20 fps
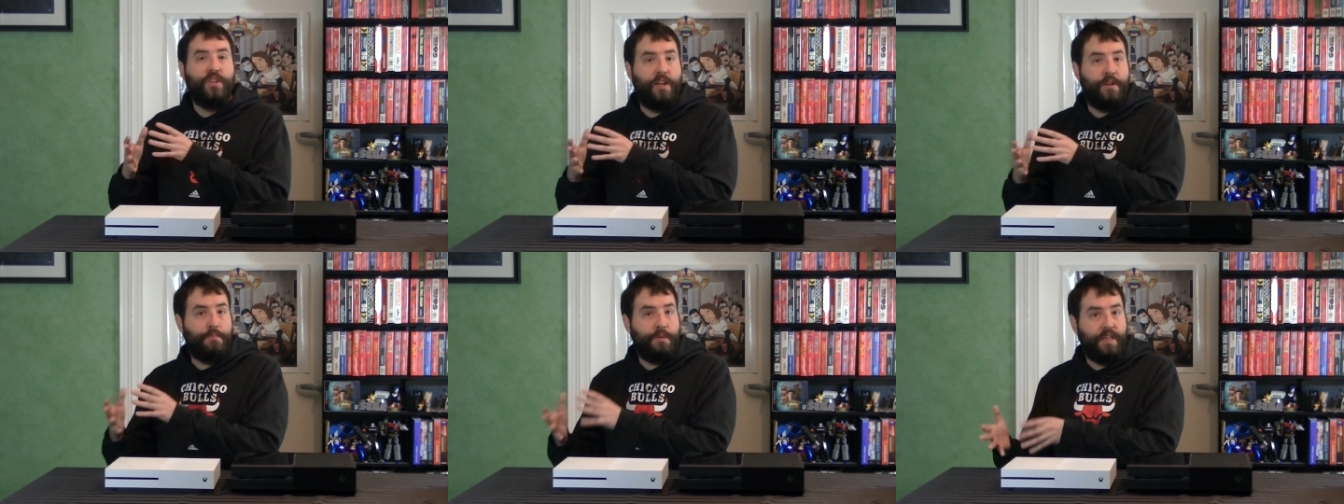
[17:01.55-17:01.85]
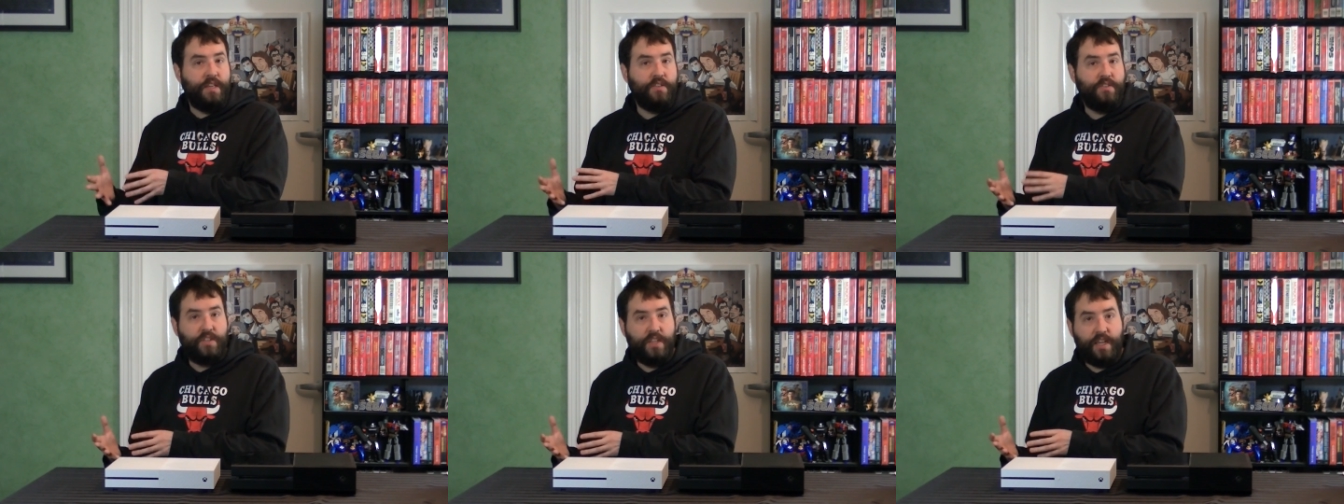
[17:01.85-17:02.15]
on
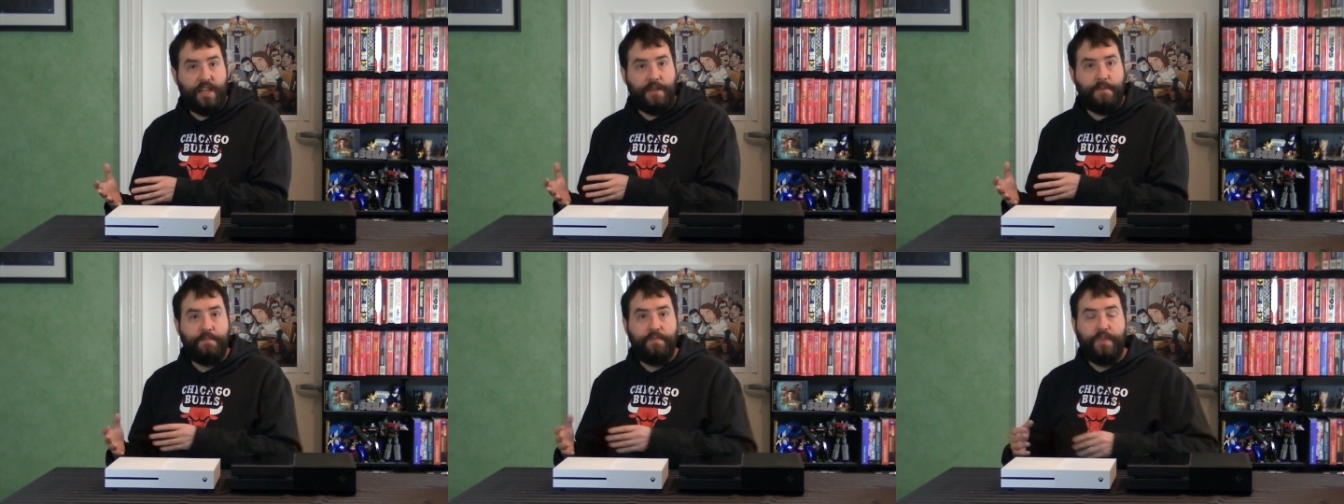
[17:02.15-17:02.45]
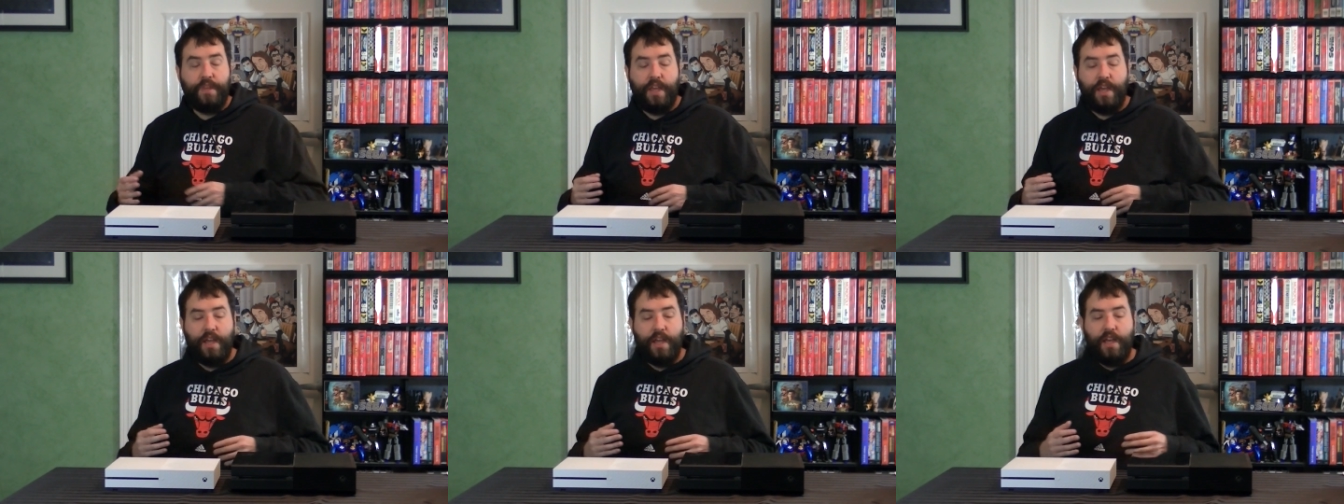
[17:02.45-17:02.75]
PC.
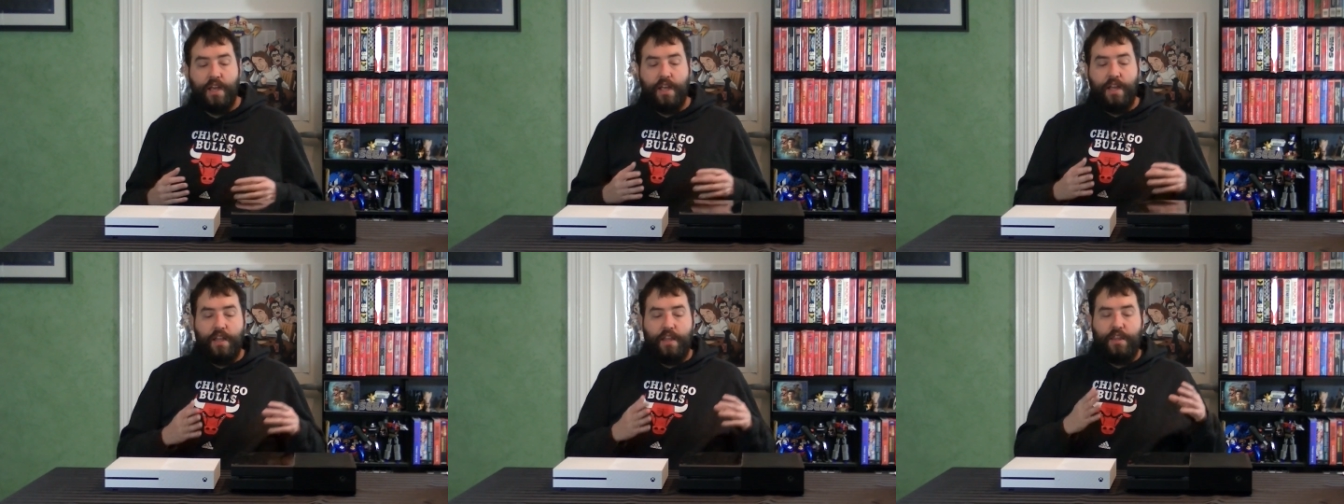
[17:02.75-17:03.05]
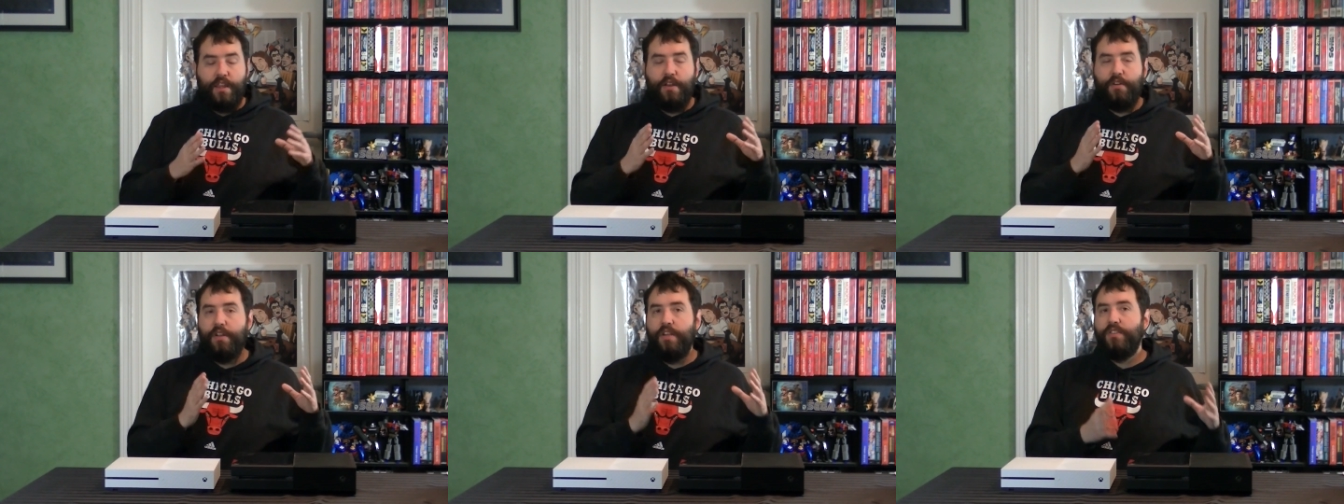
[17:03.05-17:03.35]

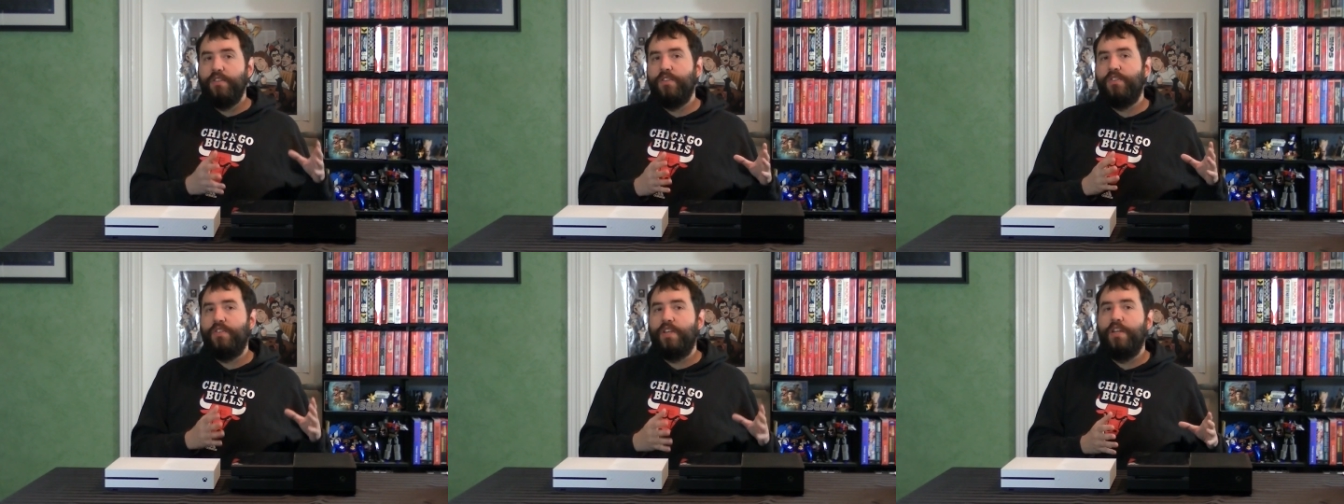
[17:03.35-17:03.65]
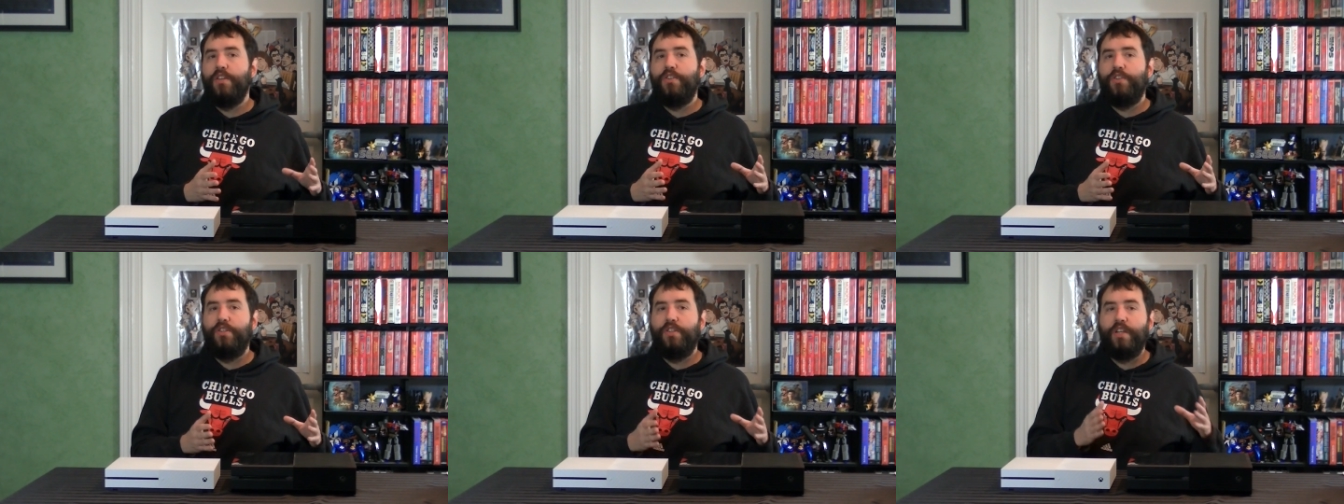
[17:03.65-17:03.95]
There is
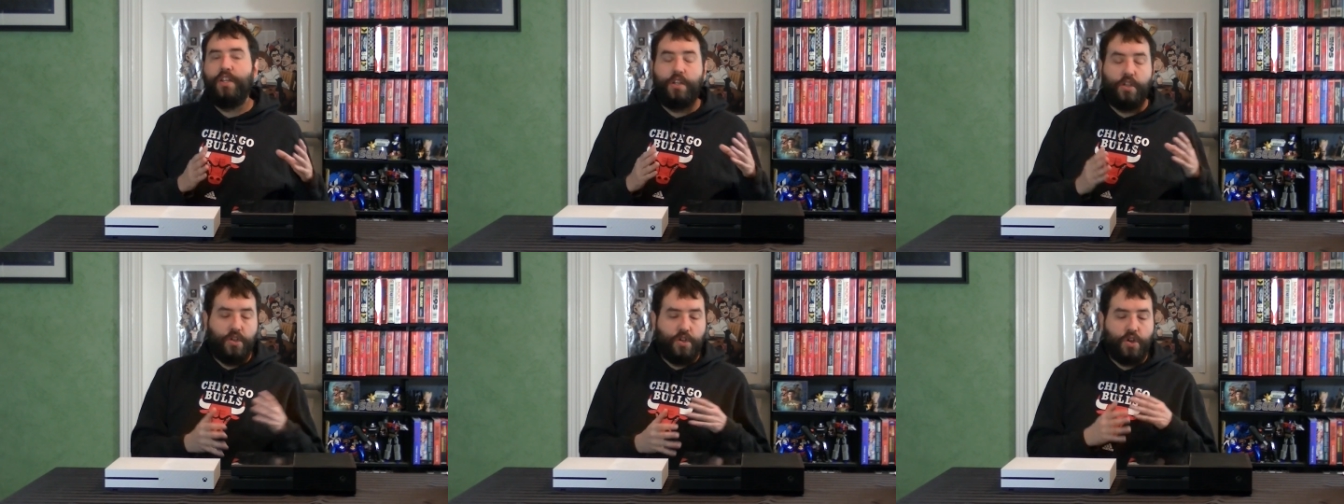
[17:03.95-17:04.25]
essentially